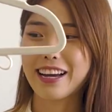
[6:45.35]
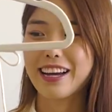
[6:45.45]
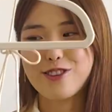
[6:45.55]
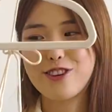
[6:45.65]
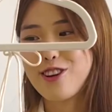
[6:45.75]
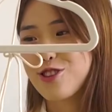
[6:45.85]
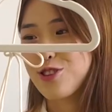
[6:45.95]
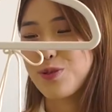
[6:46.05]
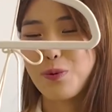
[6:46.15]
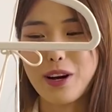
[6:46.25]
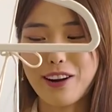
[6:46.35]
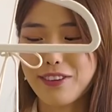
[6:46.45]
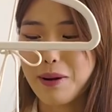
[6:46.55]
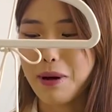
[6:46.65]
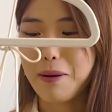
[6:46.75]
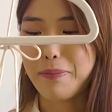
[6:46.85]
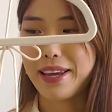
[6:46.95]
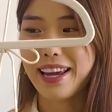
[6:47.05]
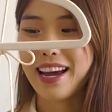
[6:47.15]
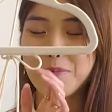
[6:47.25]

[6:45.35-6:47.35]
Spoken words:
Chanel shoes, whatever it might be,